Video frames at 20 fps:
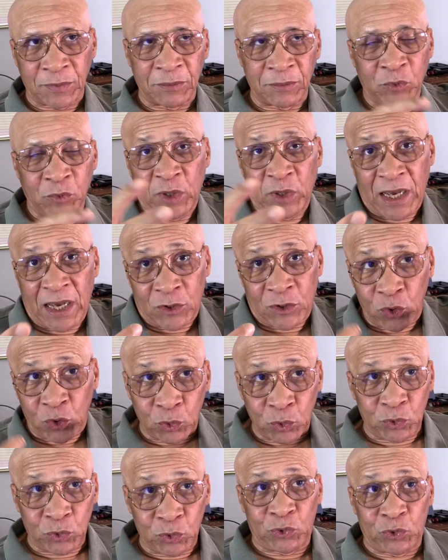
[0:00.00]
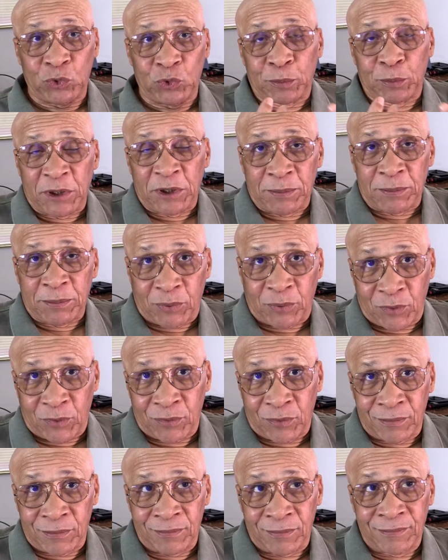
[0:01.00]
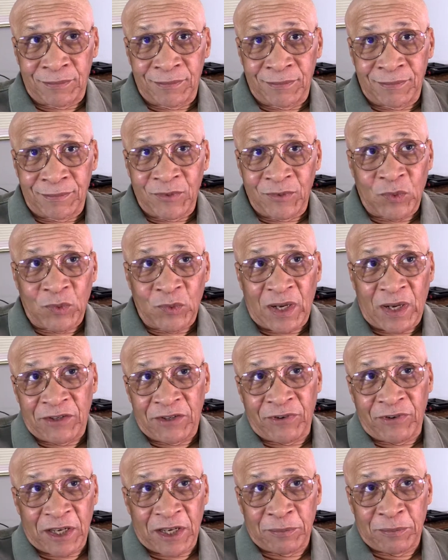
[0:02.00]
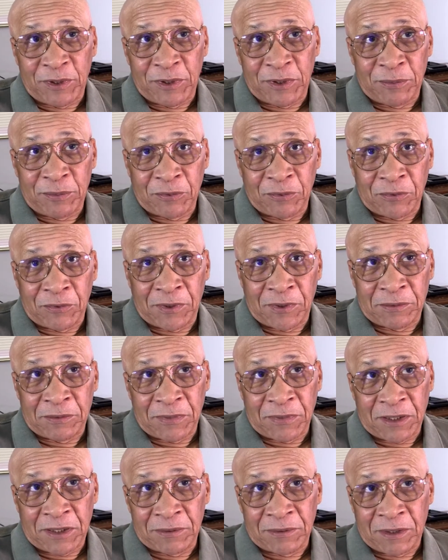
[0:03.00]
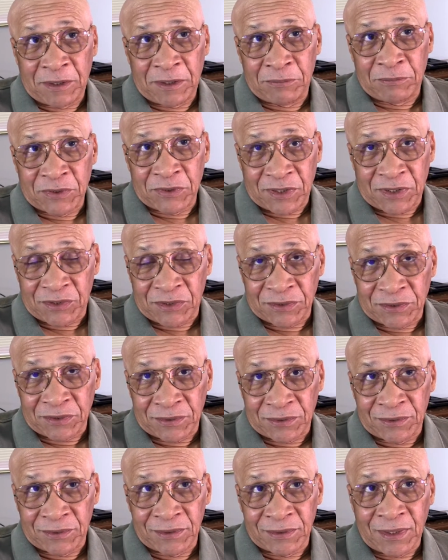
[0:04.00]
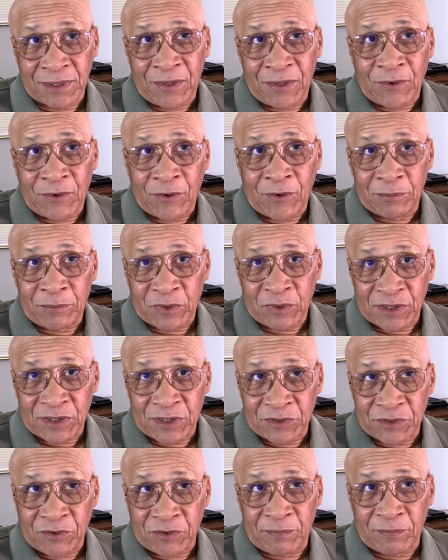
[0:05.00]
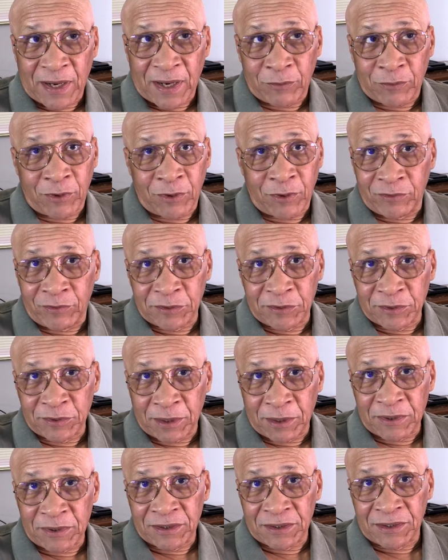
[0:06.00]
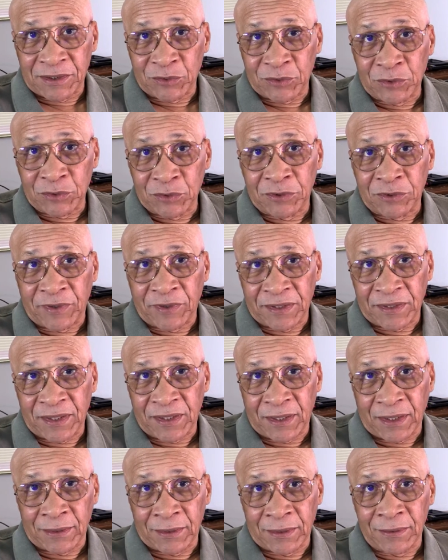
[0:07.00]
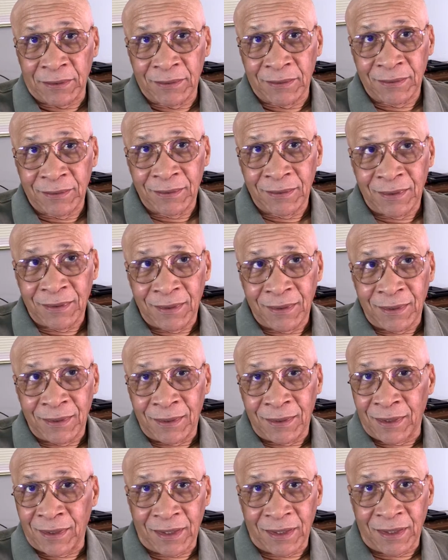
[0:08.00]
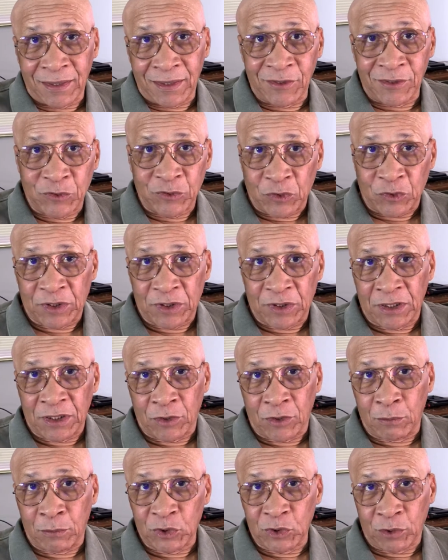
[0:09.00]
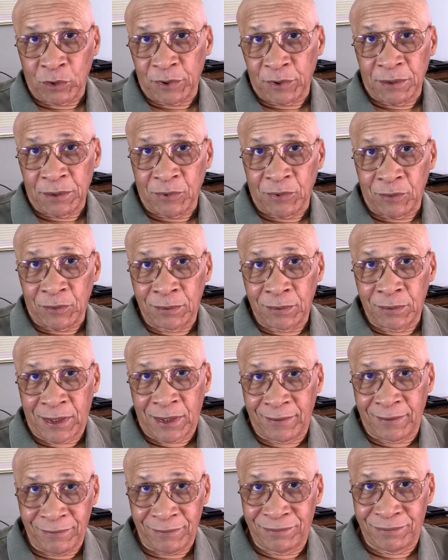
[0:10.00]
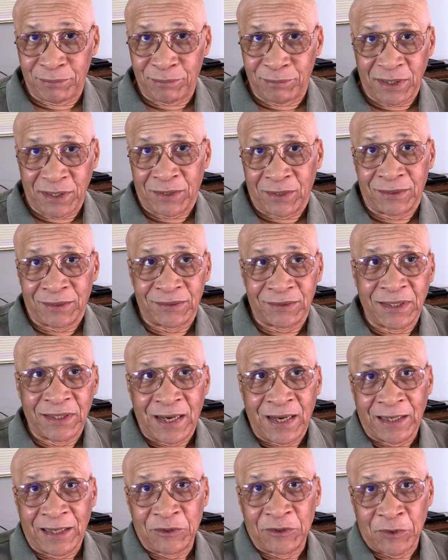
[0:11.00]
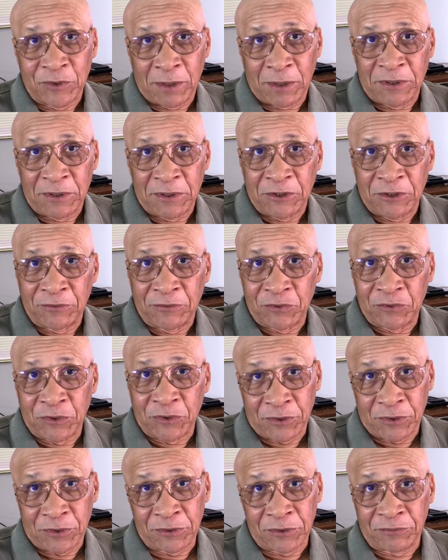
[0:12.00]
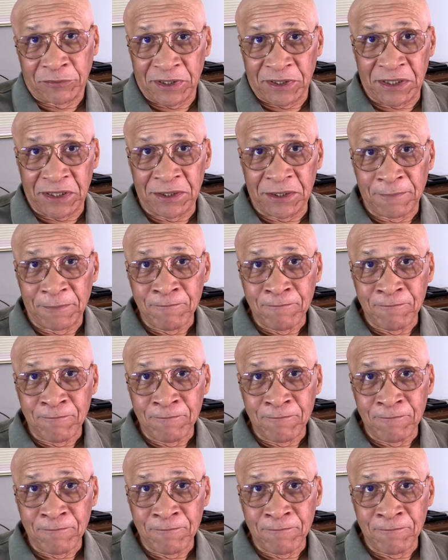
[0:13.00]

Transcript: we are used to people, qualified people in positions or in position of power or responsibility to do the right thing. Kennedy is going to kill a whole bunch of people because I don't know how many of you heard already.